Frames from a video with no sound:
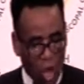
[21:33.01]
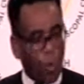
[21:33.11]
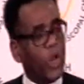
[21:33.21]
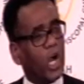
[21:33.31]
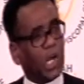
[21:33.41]

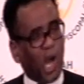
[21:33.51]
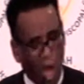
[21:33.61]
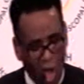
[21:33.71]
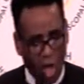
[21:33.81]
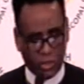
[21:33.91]
We are
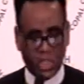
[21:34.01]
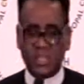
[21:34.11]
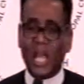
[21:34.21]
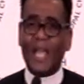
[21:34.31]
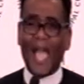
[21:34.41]
called to
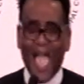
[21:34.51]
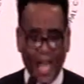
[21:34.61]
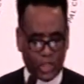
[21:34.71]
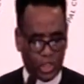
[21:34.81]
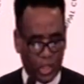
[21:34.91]
take
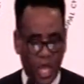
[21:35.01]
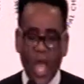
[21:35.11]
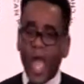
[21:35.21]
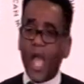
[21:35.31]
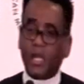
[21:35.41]
action
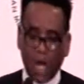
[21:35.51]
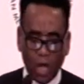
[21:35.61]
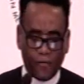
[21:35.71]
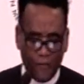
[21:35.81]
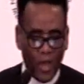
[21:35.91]
and
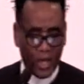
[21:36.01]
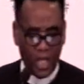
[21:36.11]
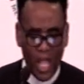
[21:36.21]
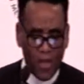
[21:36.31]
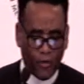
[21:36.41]

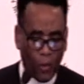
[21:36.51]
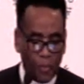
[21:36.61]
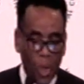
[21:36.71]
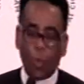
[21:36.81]
confront evil.